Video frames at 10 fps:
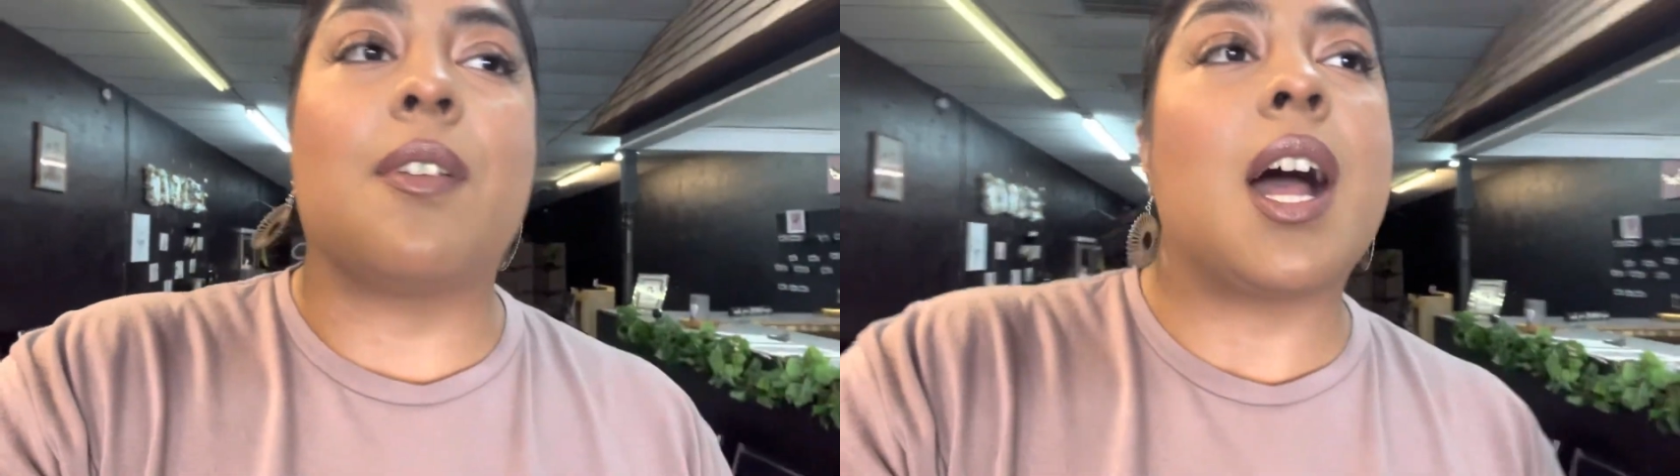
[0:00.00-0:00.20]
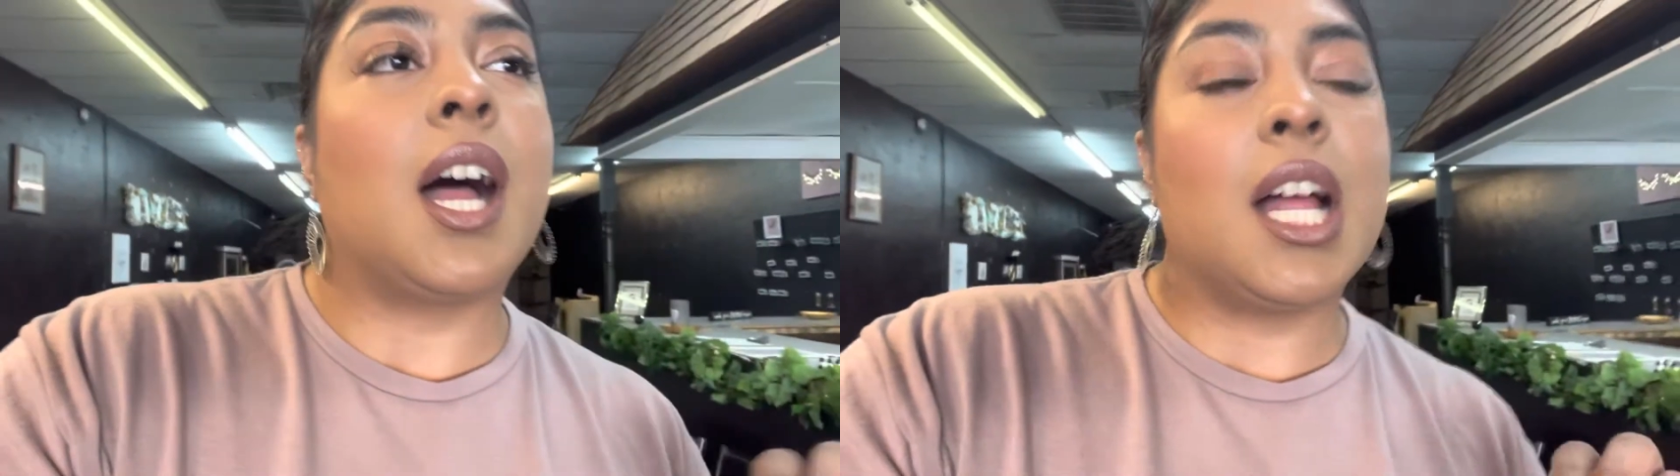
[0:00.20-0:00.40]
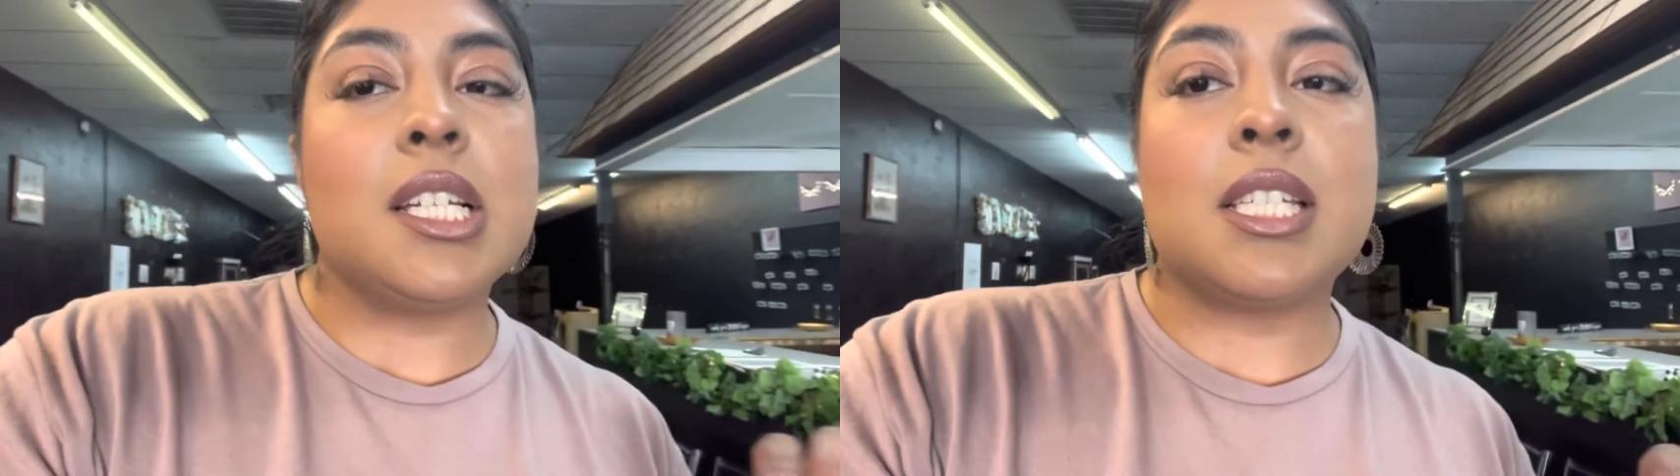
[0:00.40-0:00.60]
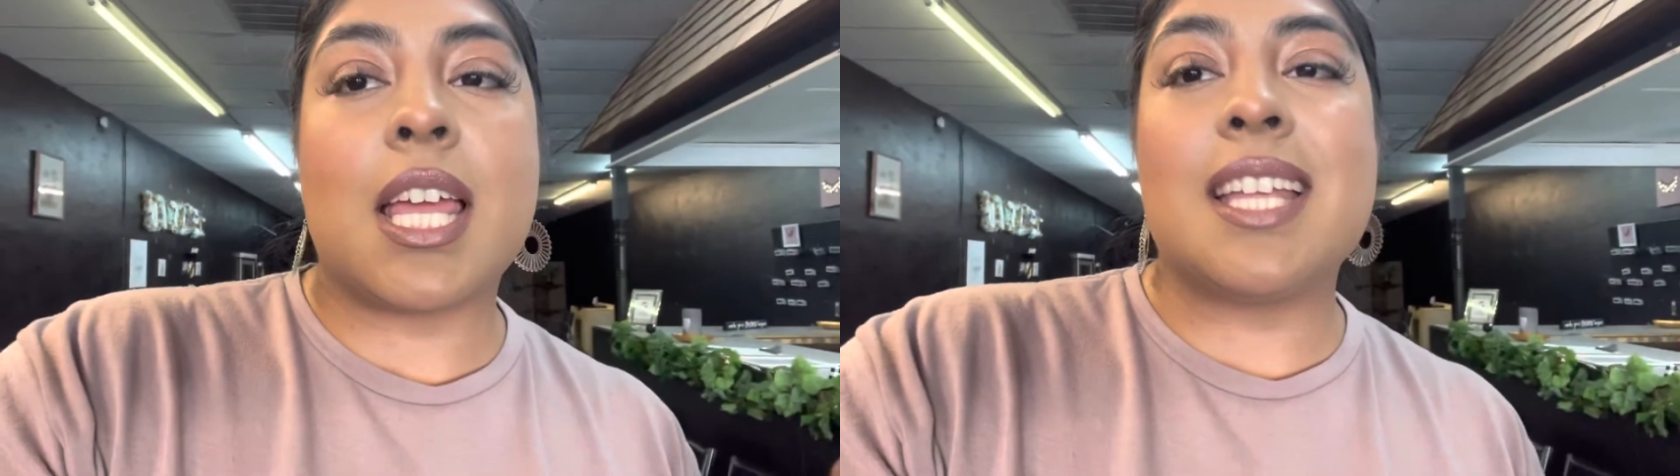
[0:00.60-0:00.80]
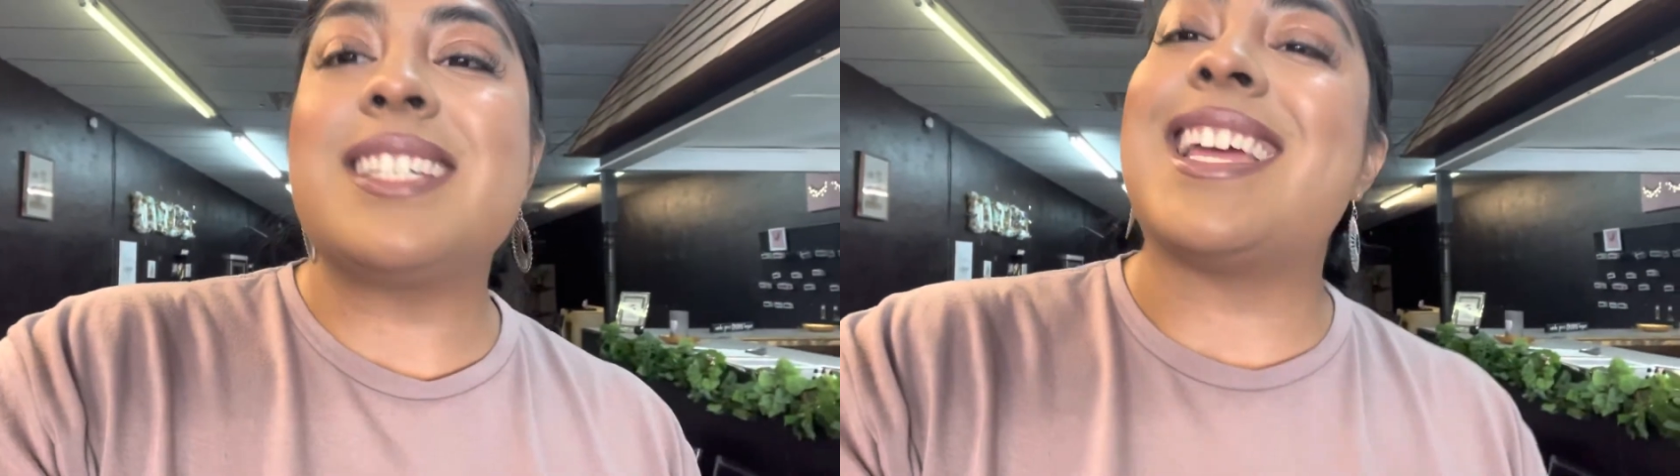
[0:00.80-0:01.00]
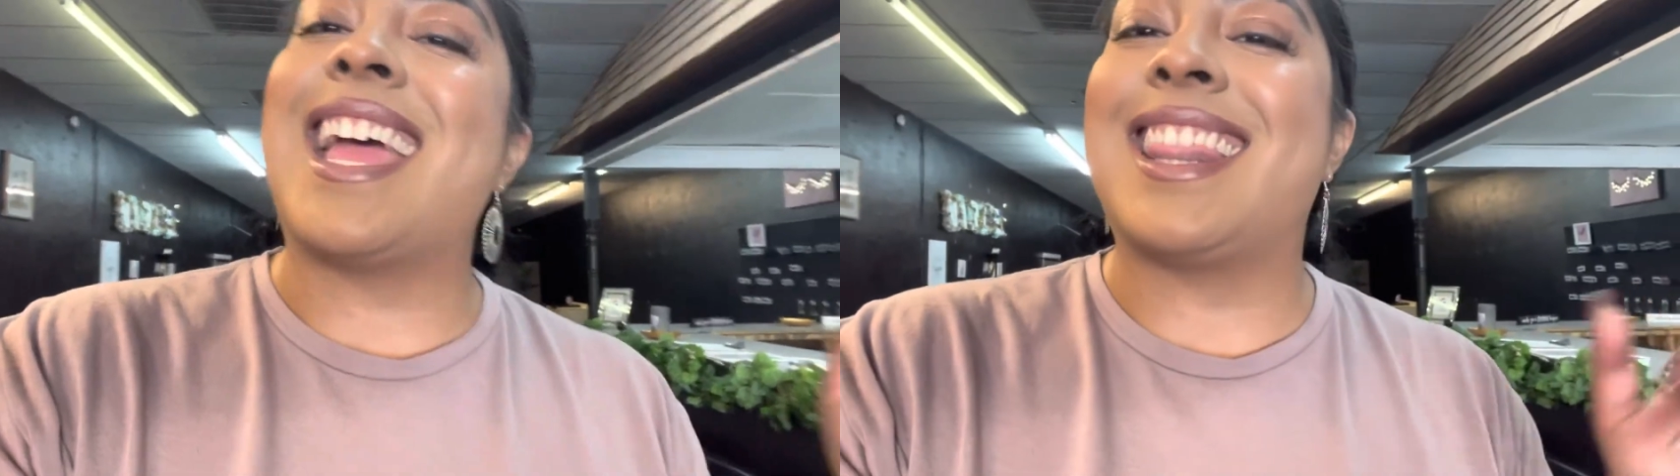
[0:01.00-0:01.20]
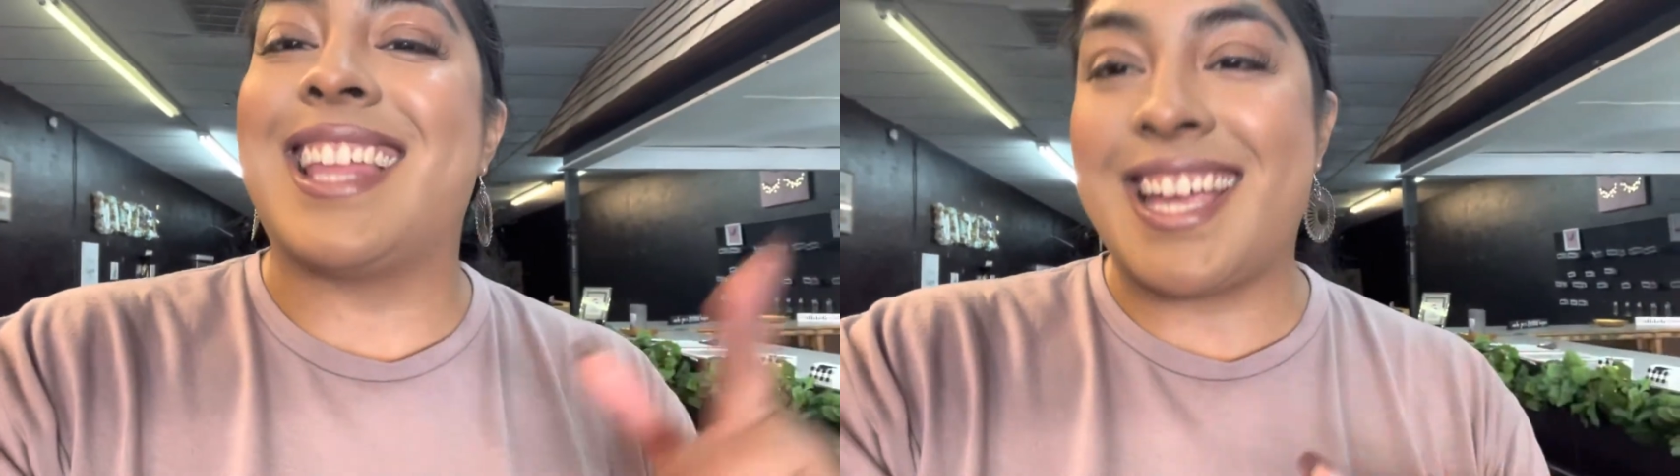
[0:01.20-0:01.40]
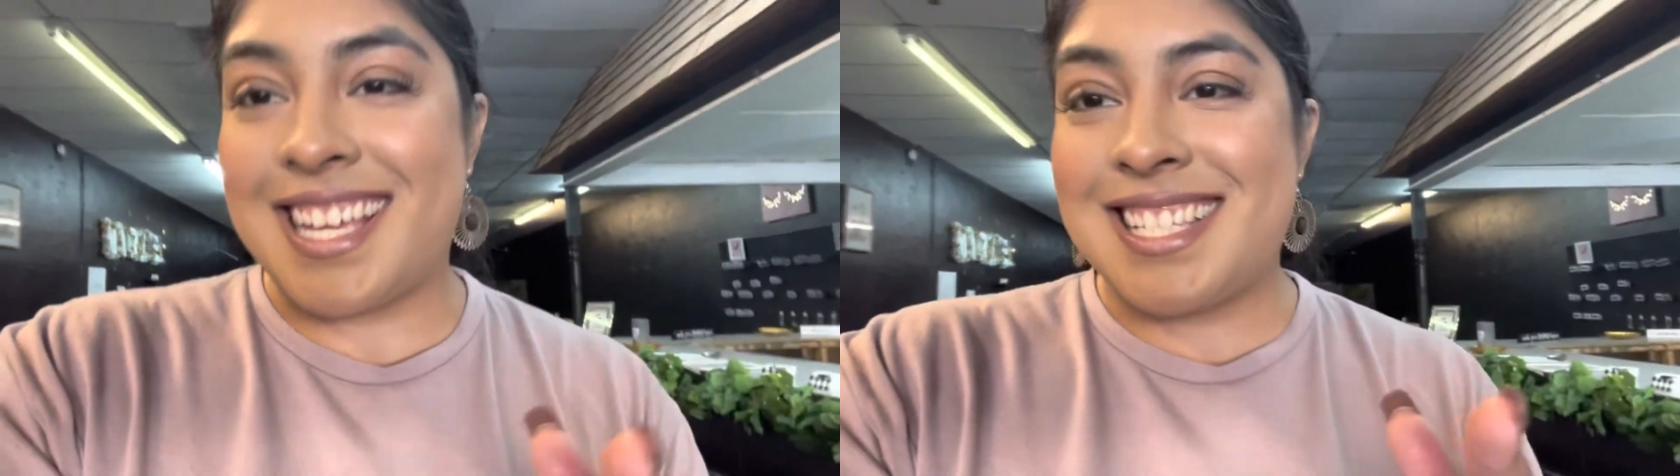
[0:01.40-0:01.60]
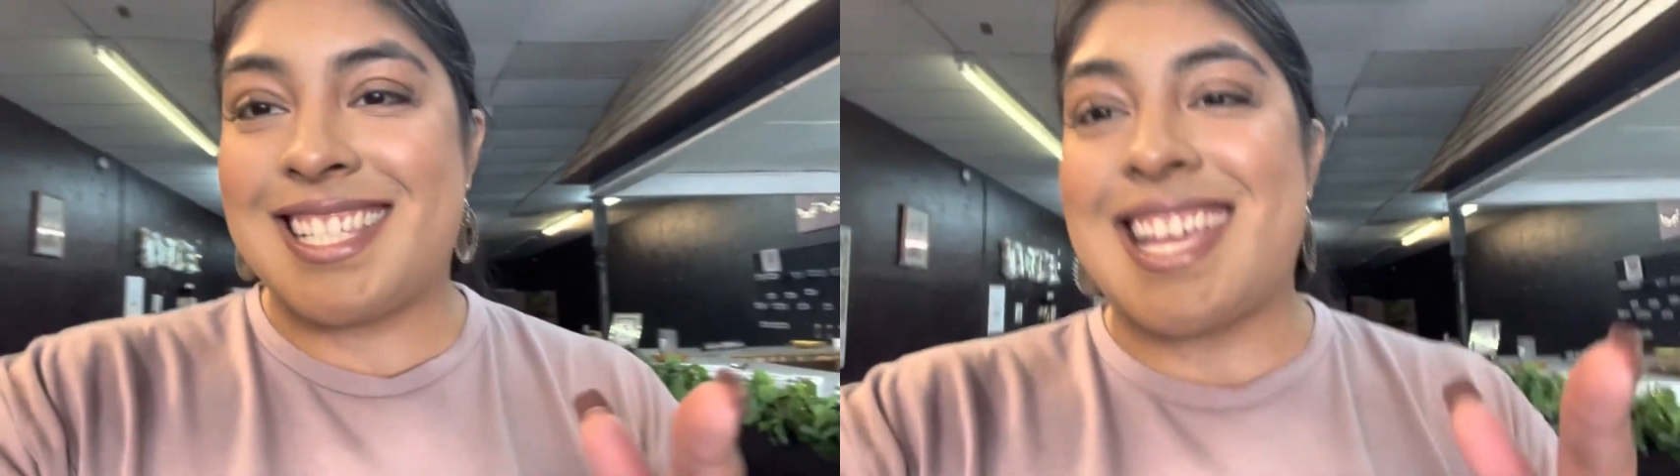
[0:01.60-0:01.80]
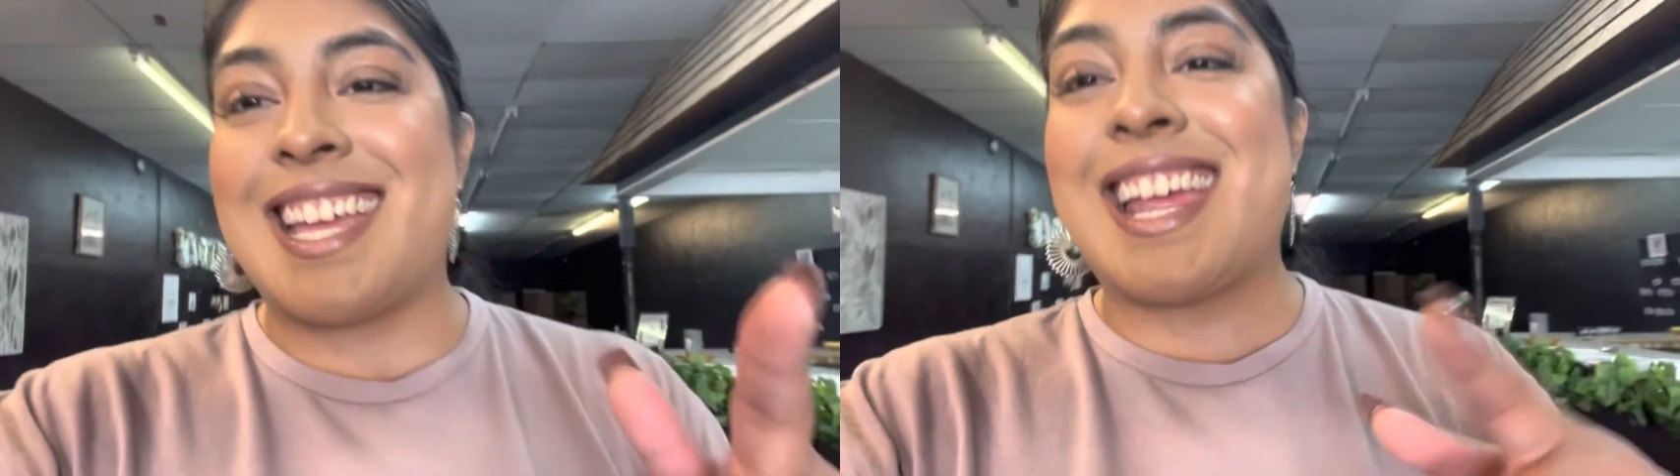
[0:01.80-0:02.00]
content, and like I
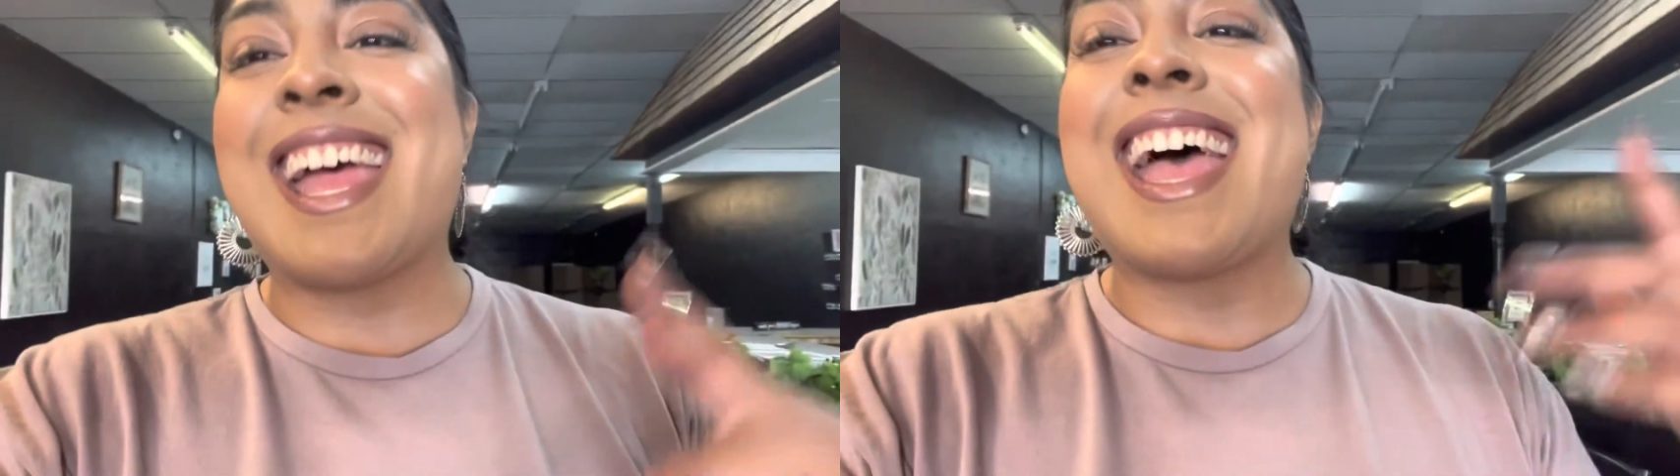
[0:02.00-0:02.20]
said,